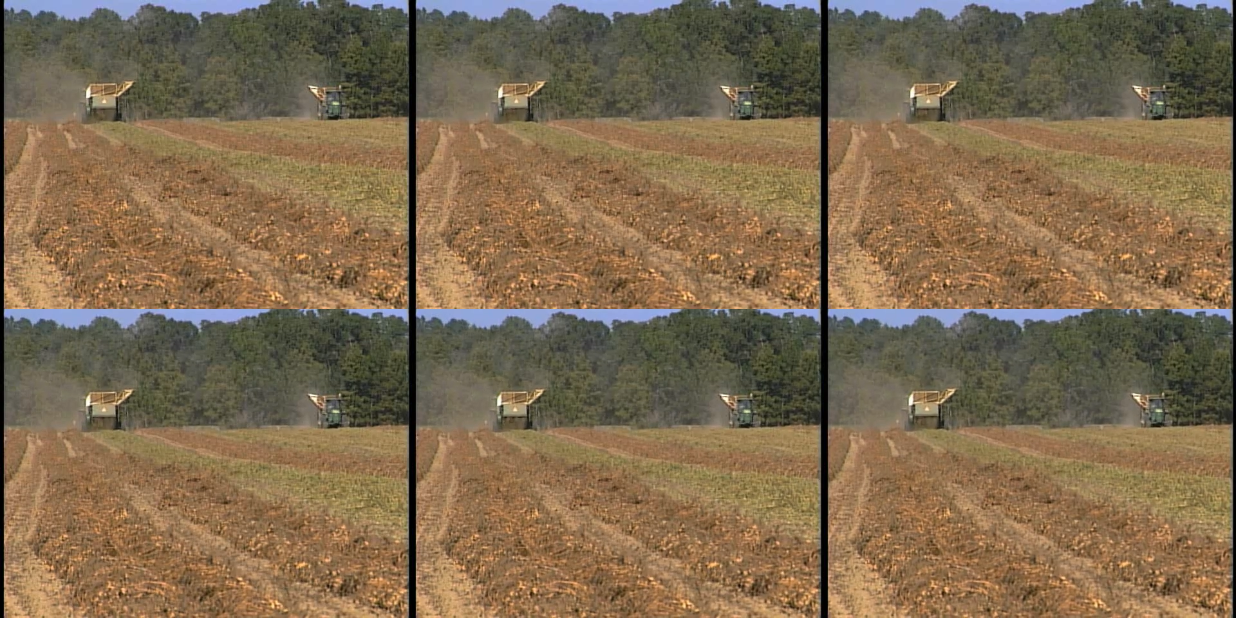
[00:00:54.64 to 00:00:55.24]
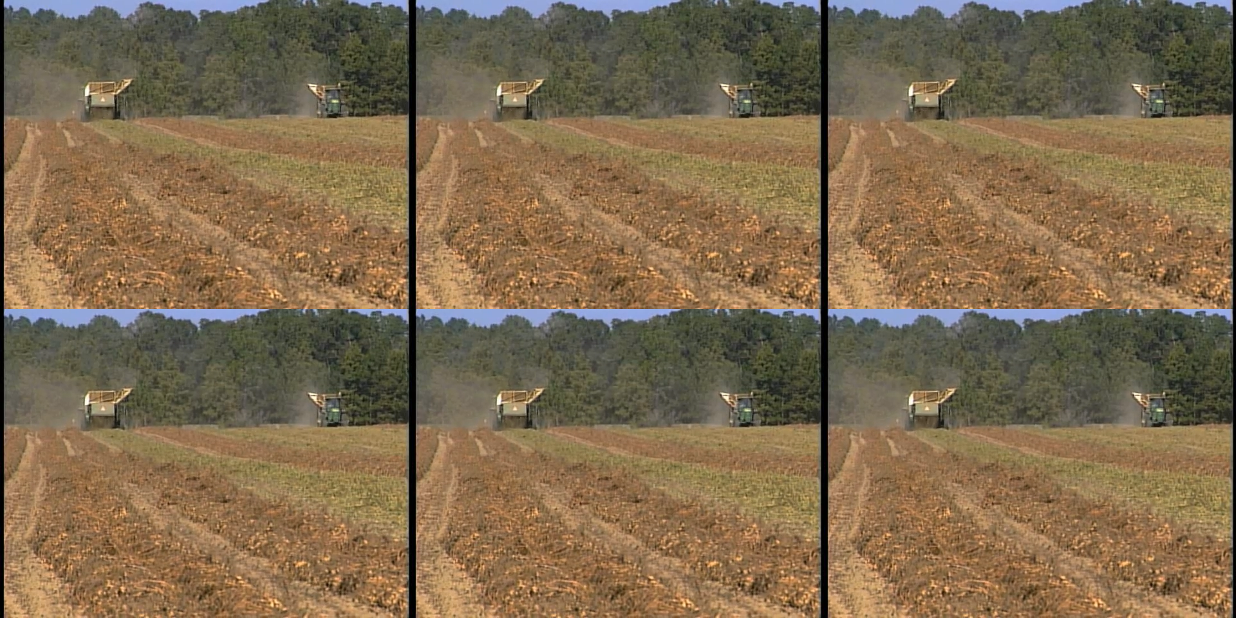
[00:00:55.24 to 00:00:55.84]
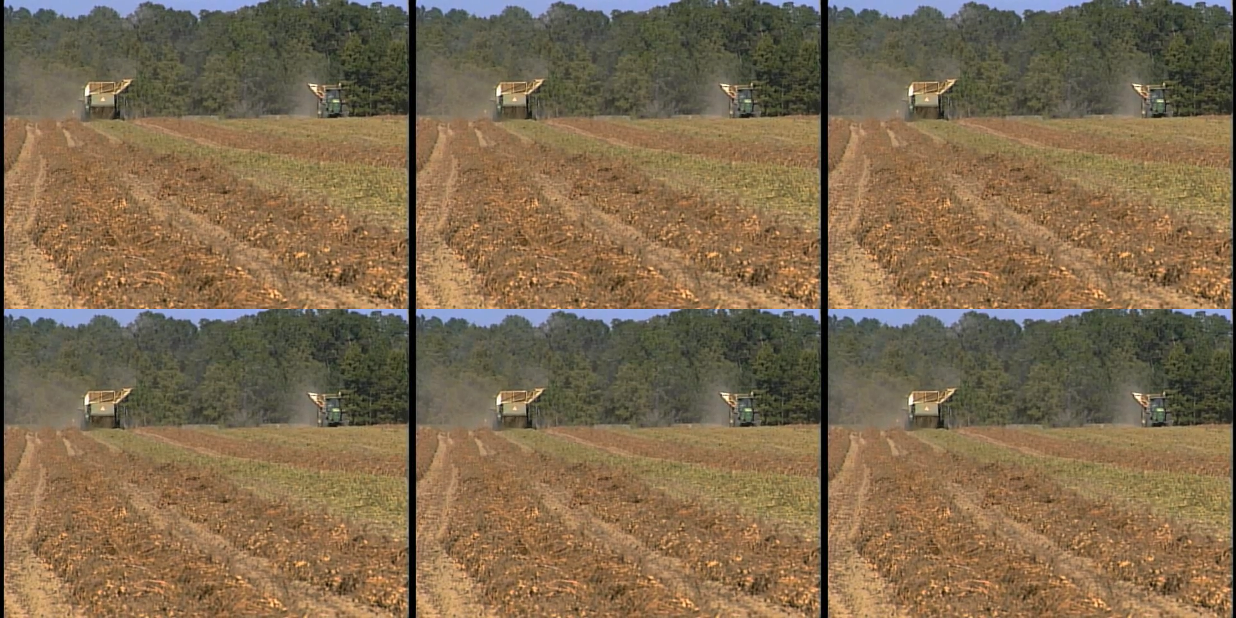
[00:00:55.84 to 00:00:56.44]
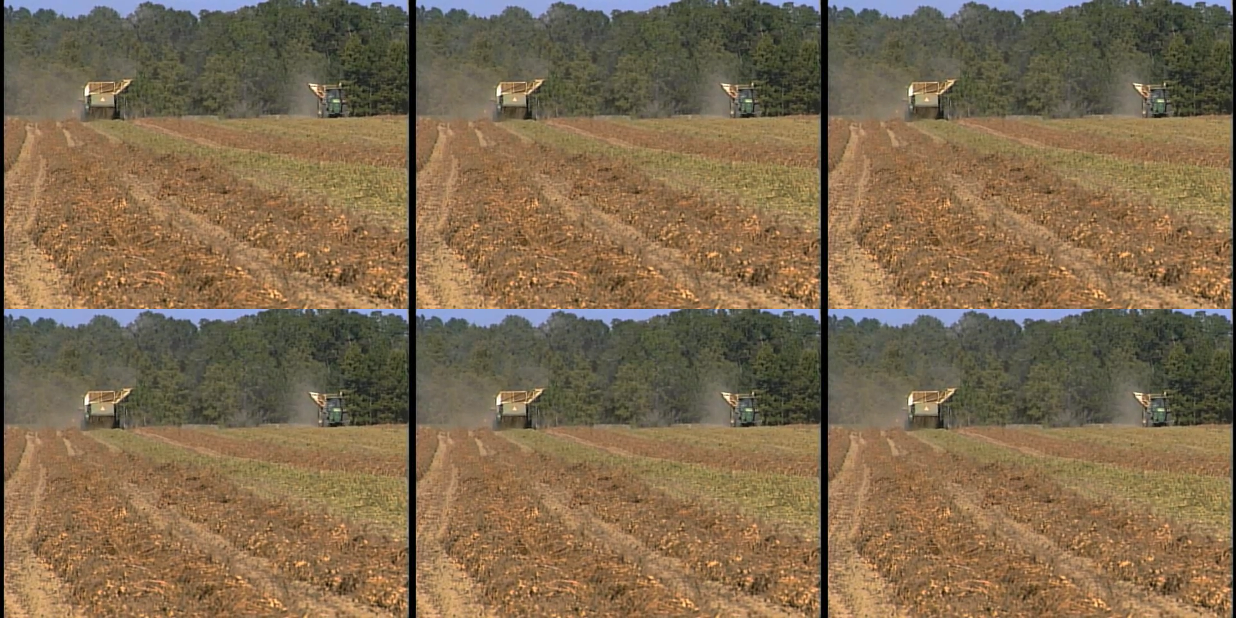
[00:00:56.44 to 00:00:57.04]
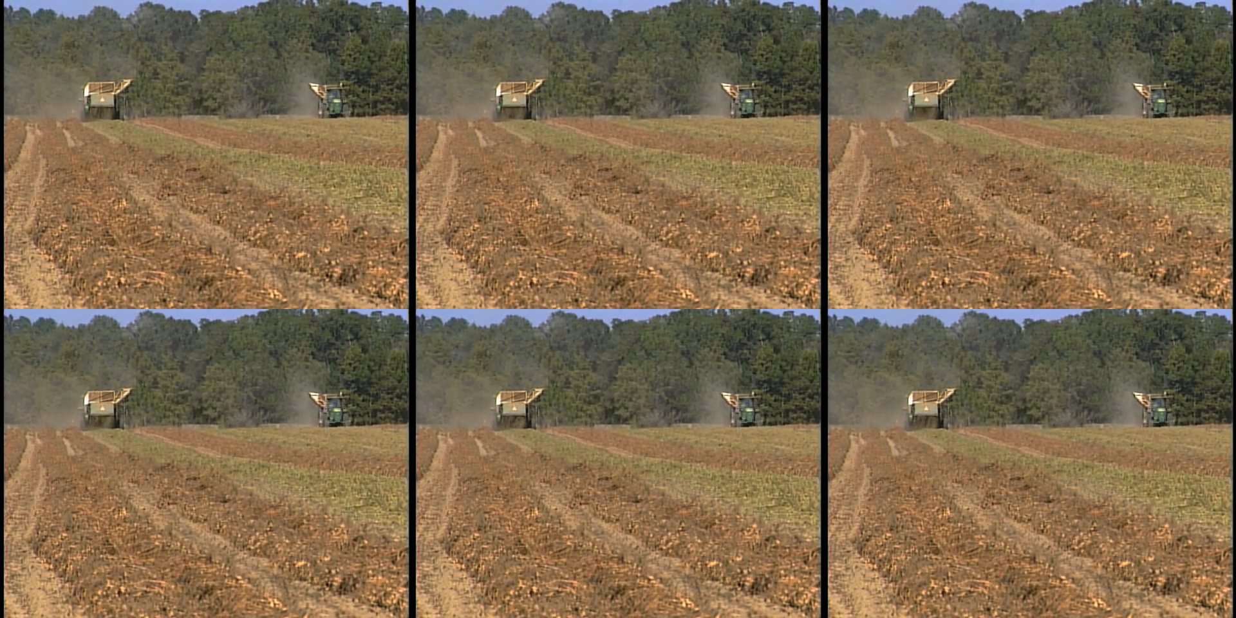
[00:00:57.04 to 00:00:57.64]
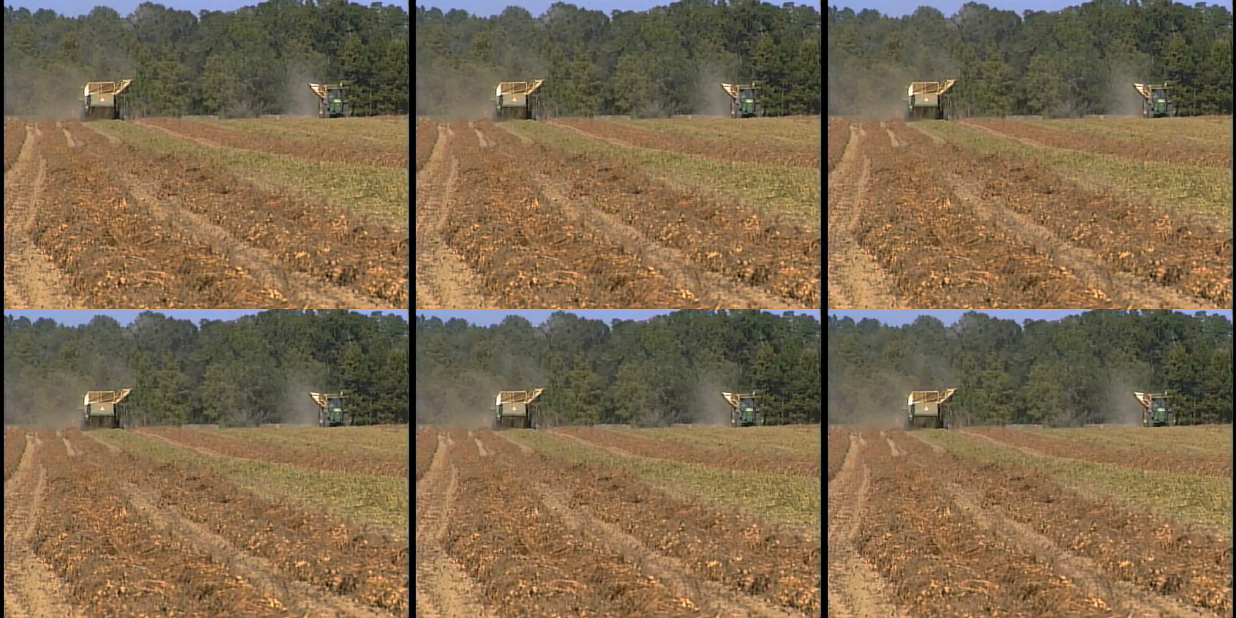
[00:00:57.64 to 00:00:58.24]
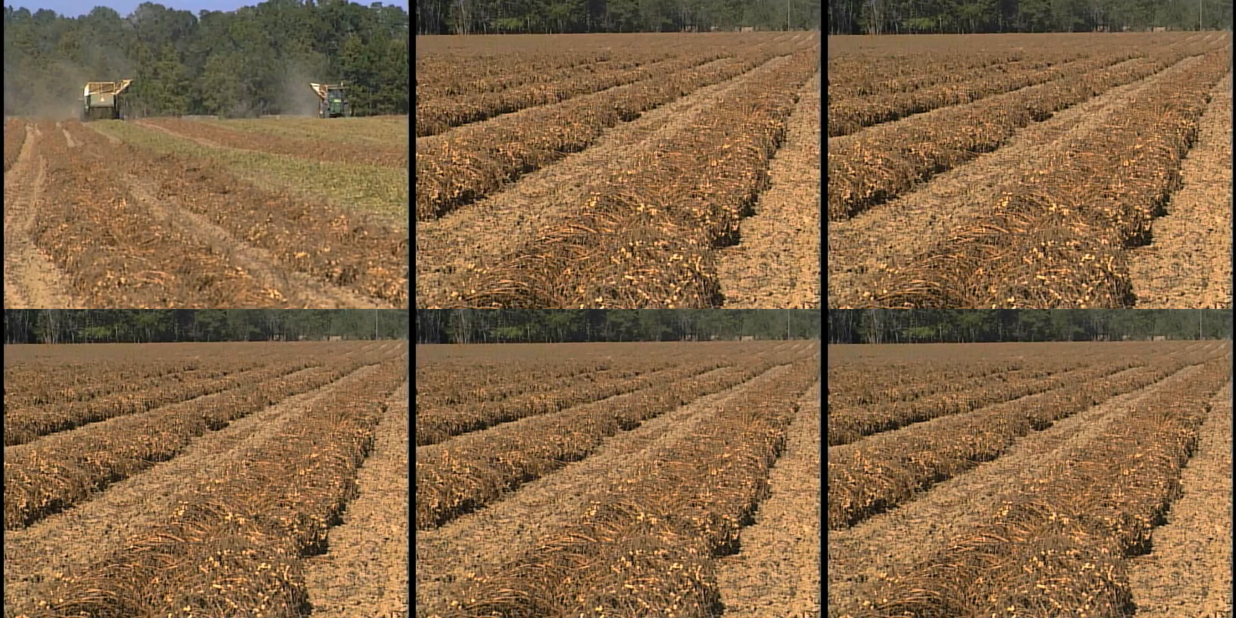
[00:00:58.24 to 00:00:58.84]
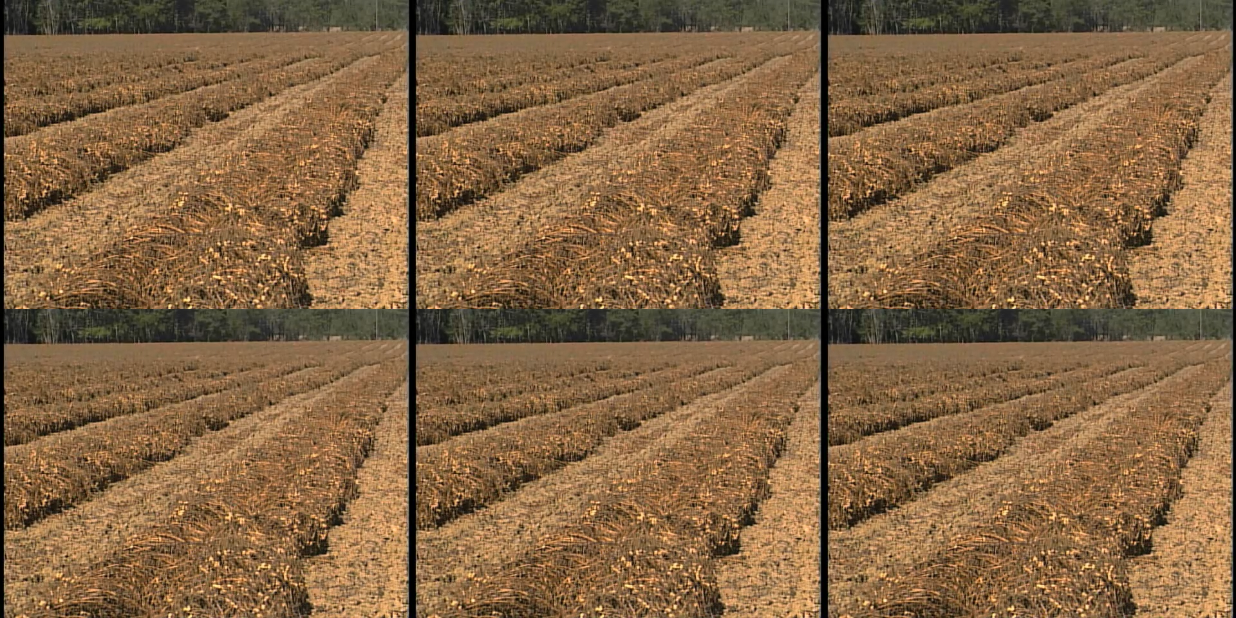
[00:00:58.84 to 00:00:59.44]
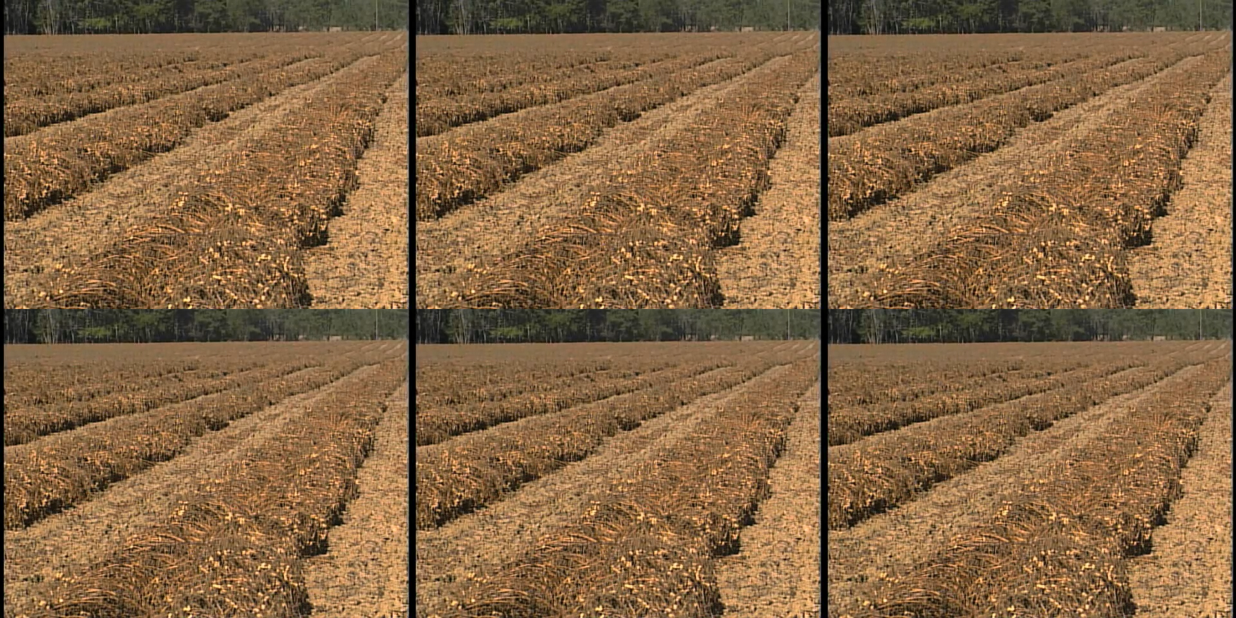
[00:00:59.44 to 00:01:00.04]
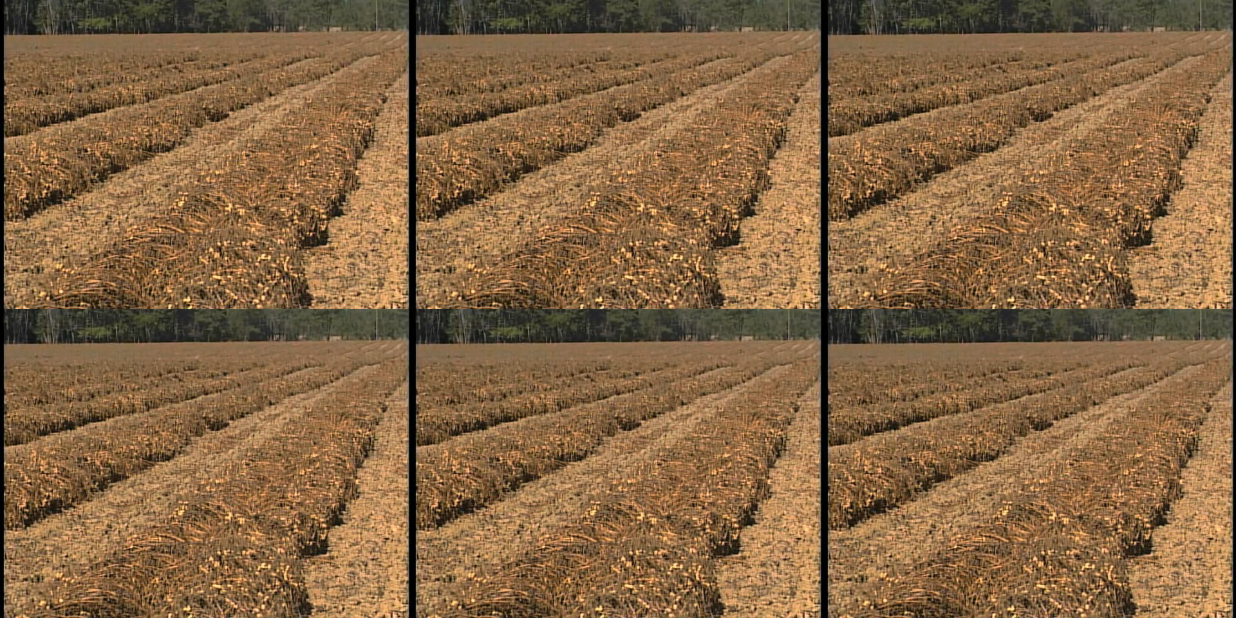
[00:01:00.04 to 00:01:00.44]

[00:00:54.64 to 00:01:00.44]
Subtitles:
(no speaker visible)